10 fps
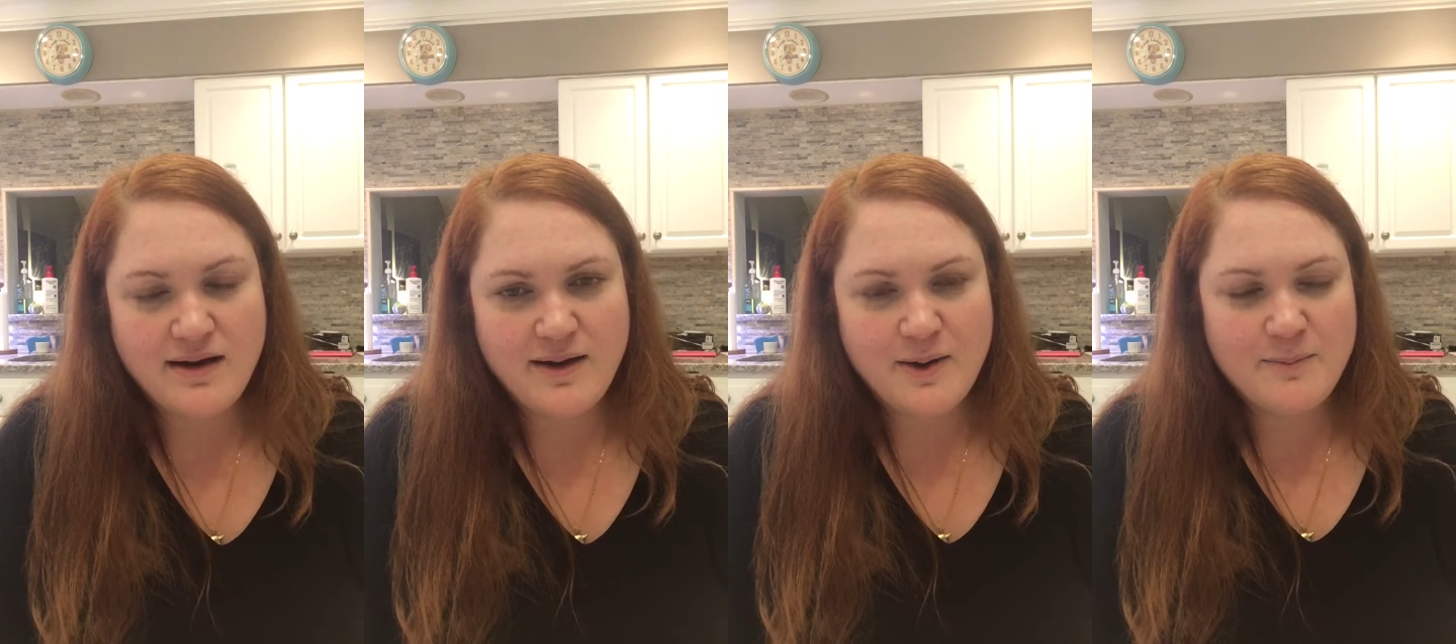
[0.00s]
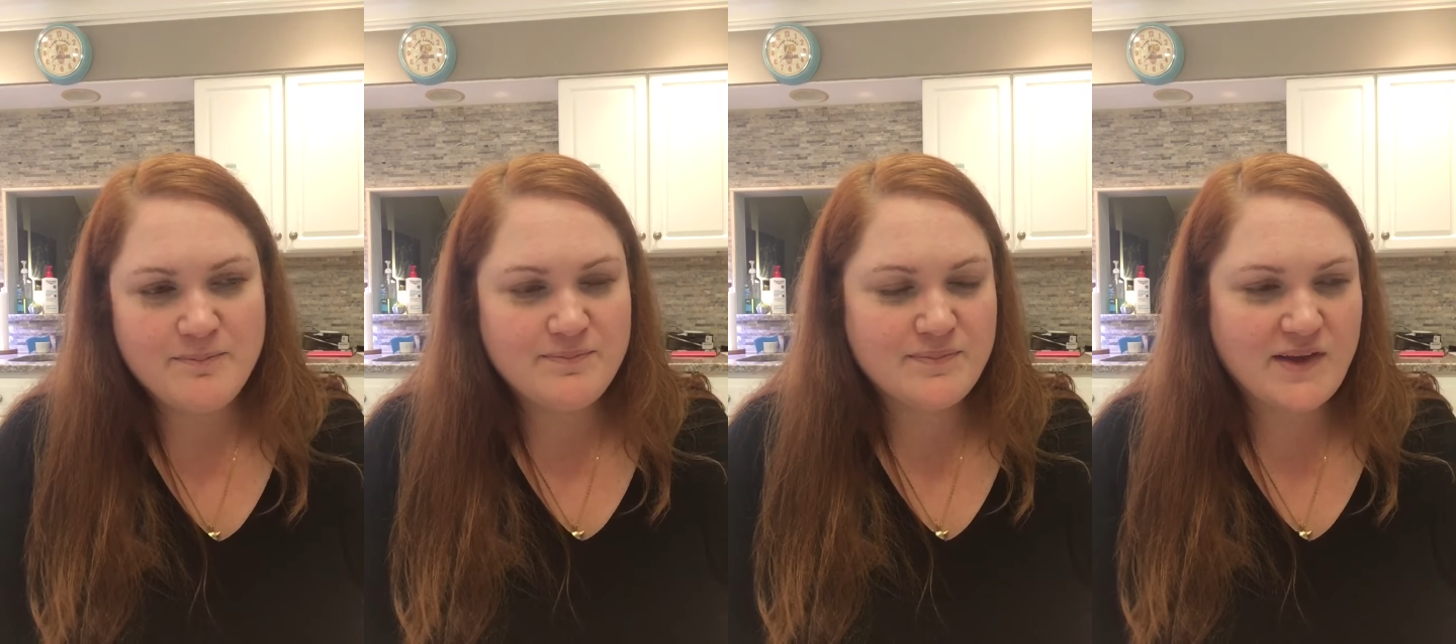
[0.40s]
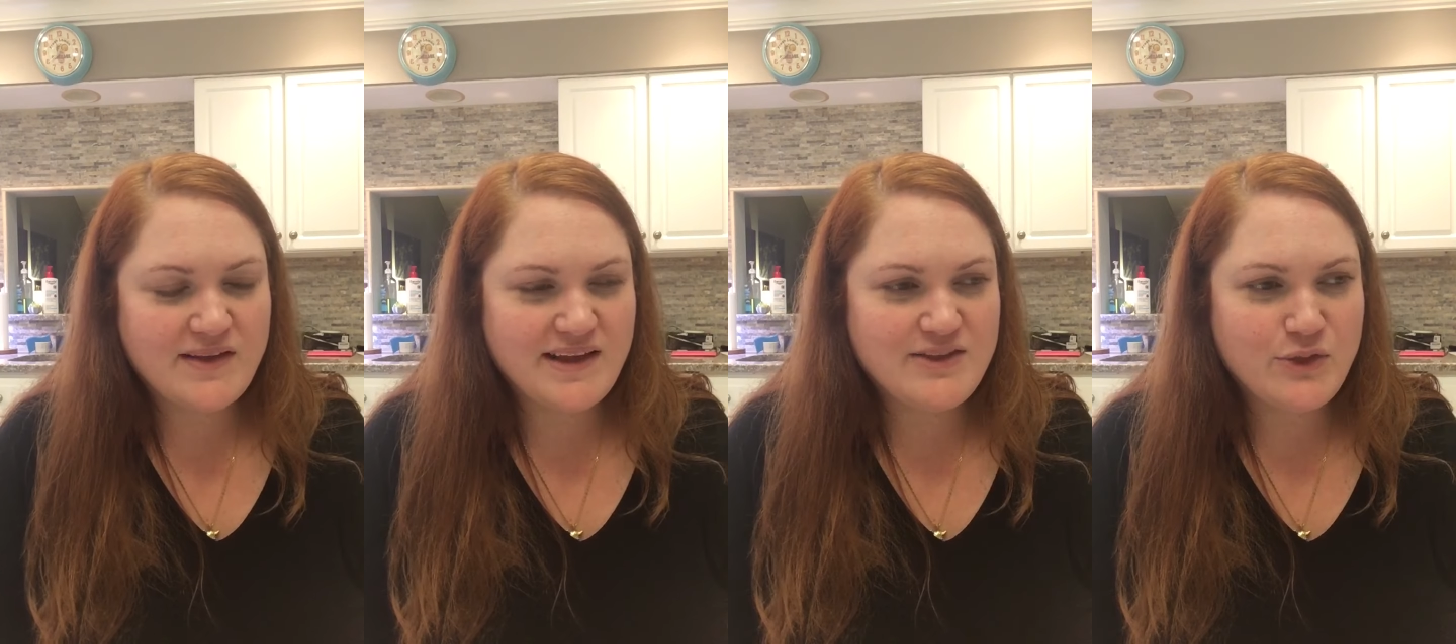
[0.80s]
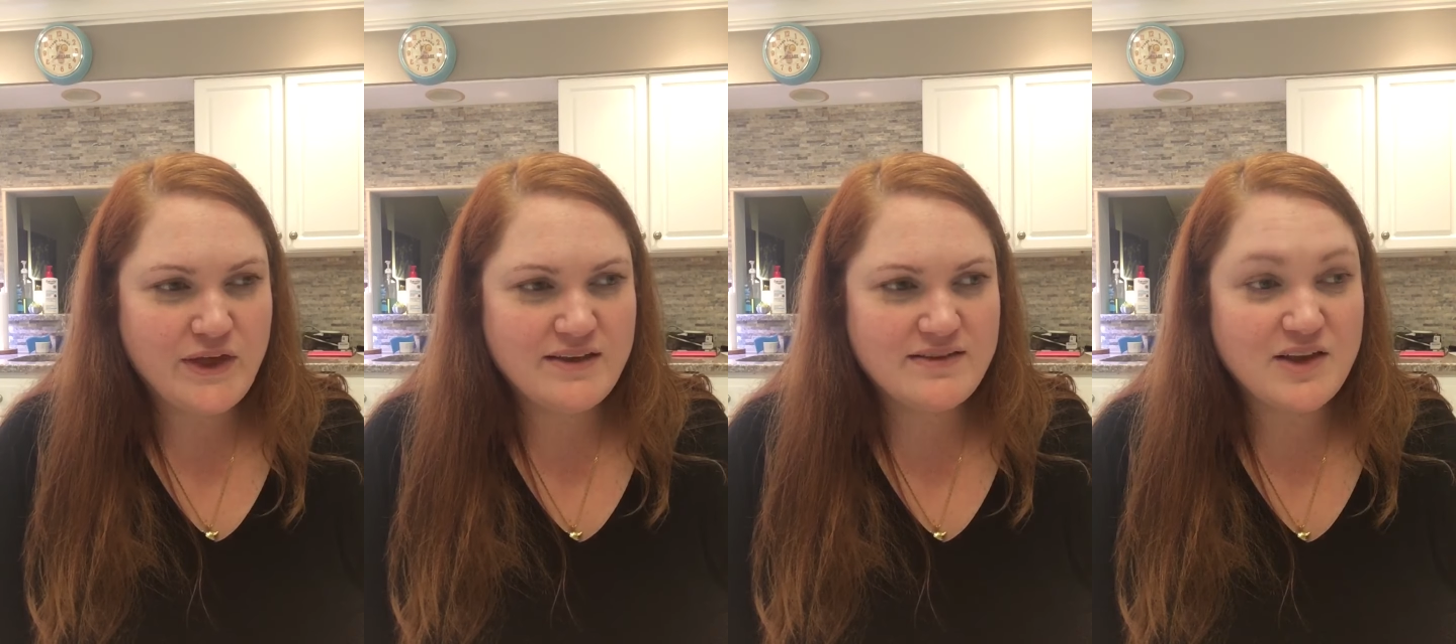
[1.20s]
Um, like the
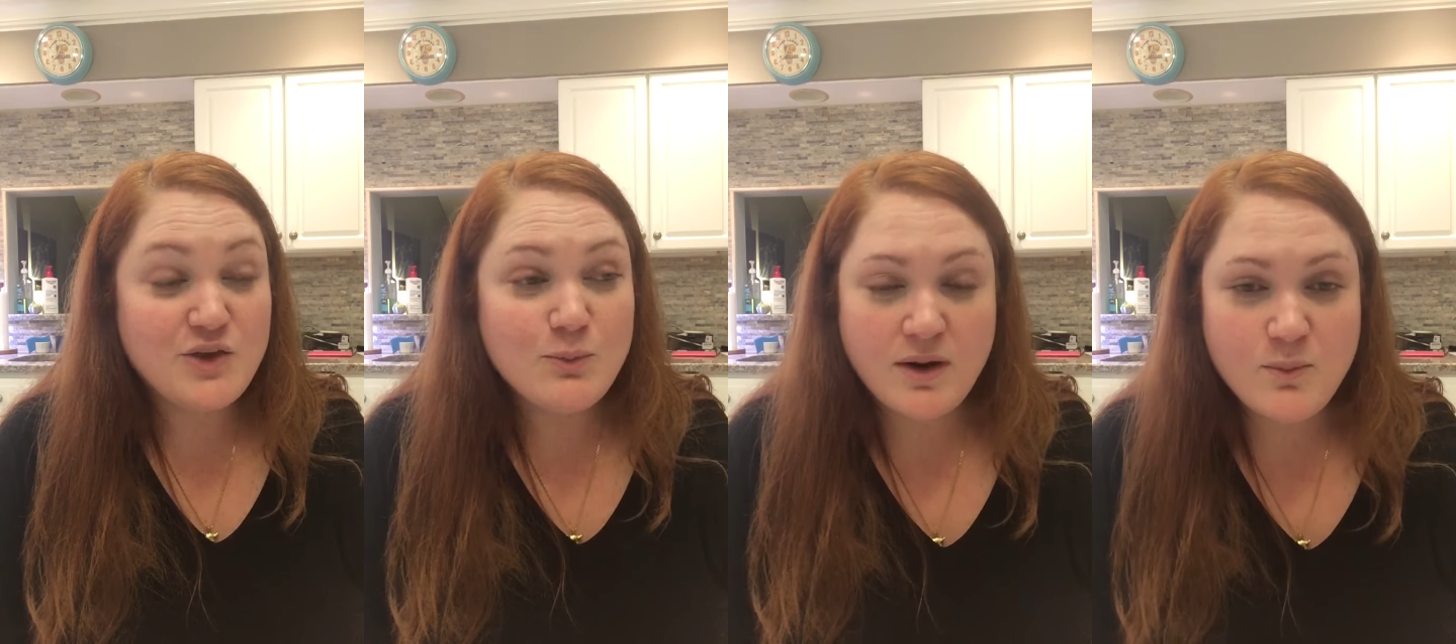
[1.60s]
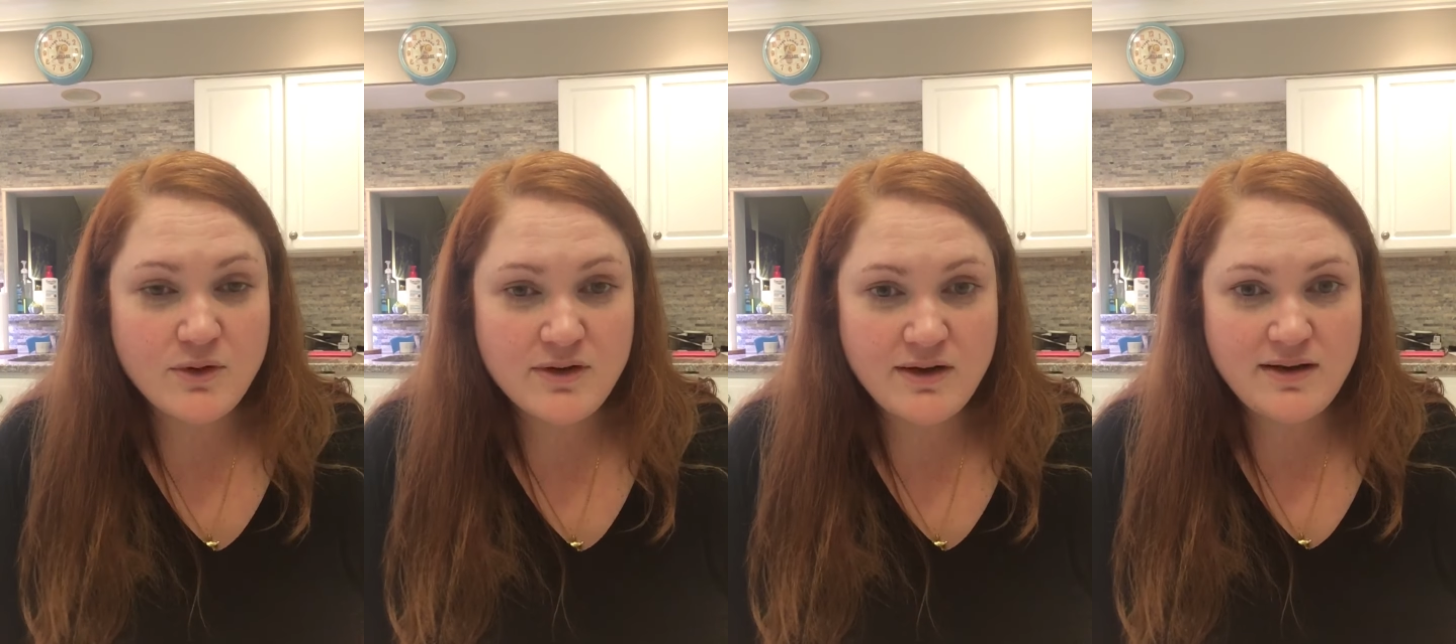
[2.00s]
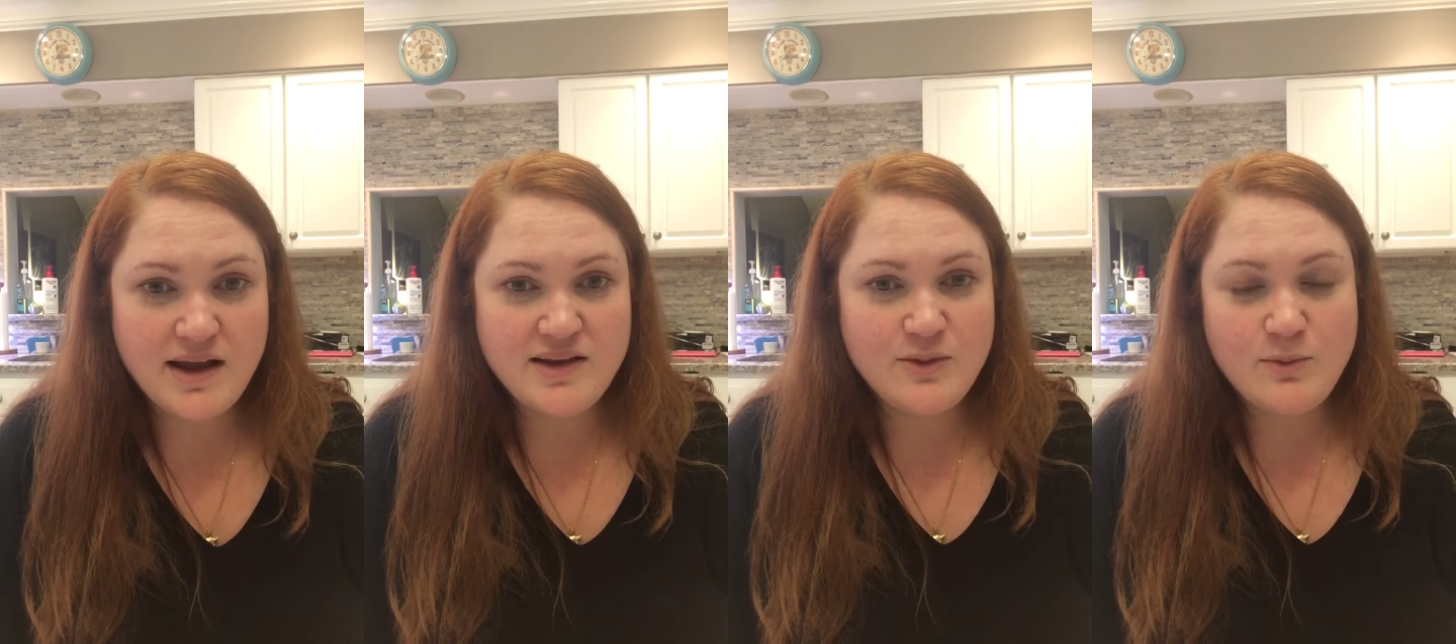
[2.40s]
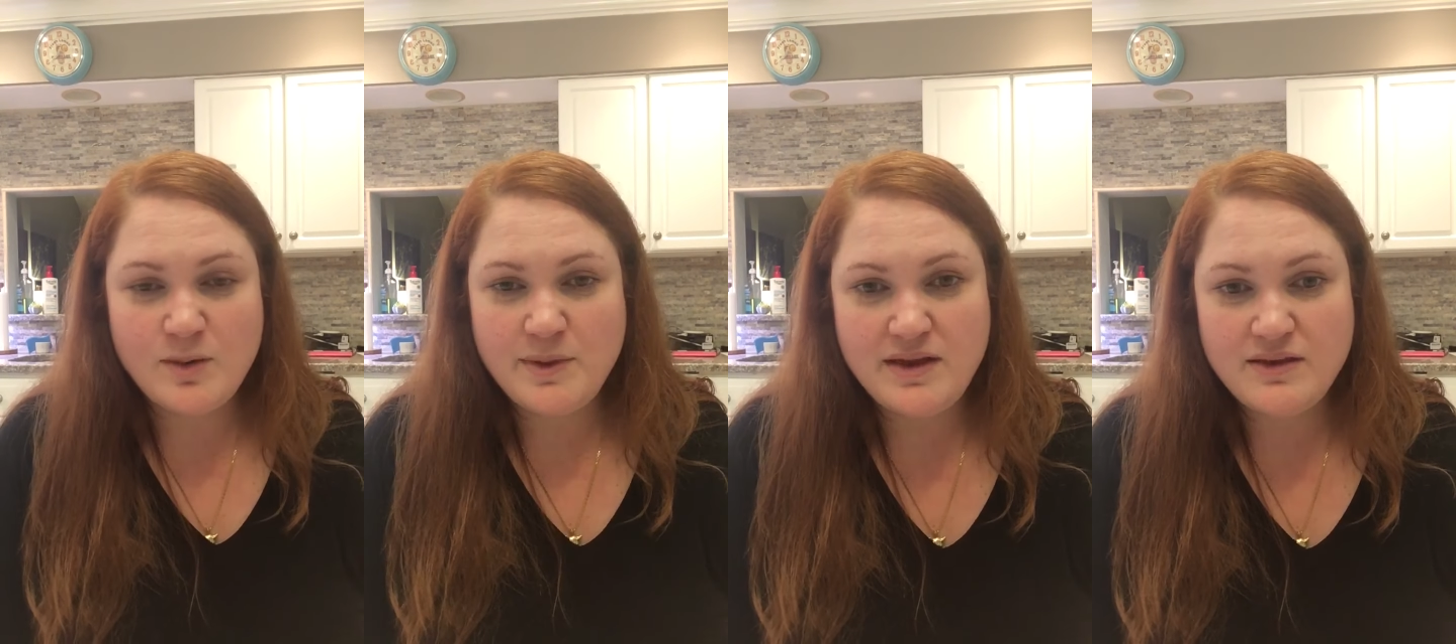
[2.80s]
things that you want to work on and you want to
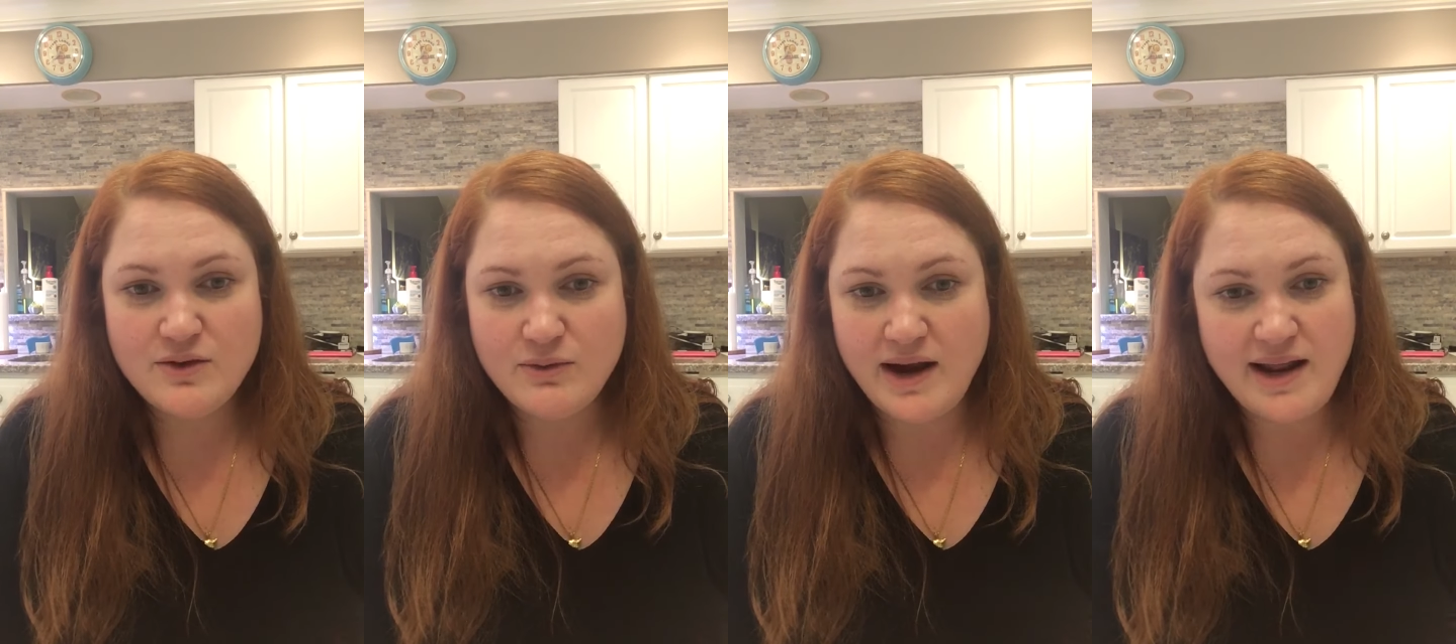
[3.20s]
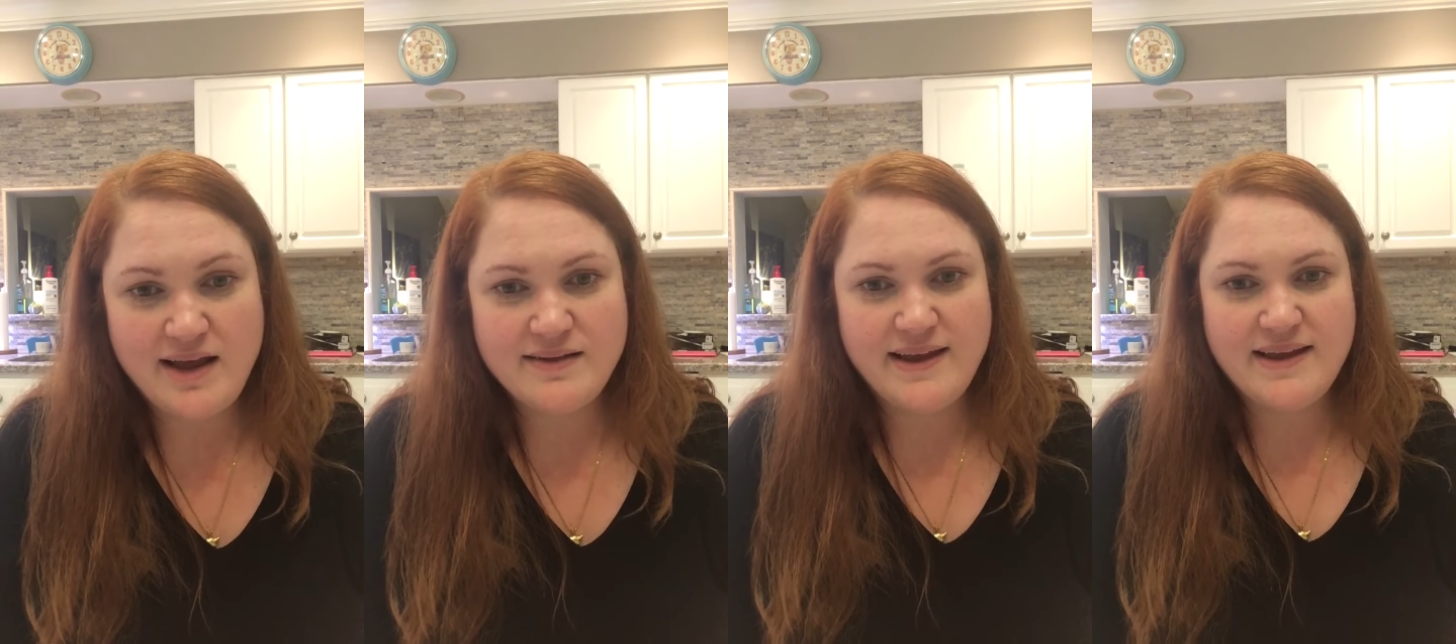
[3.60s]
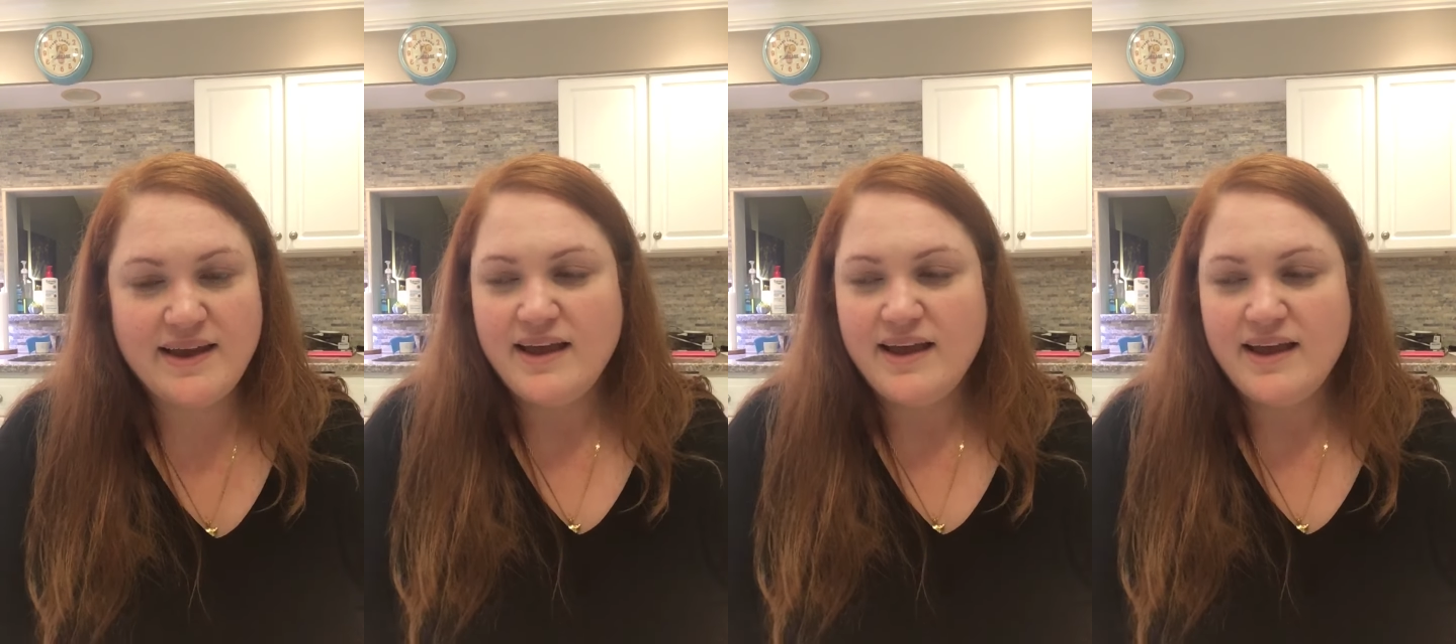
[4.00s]
be great at like